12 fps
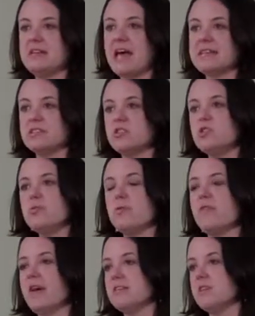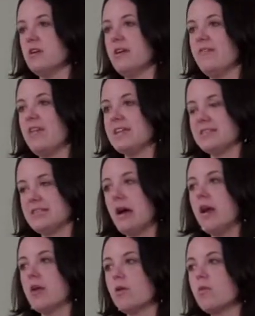as a supervisor if that's not your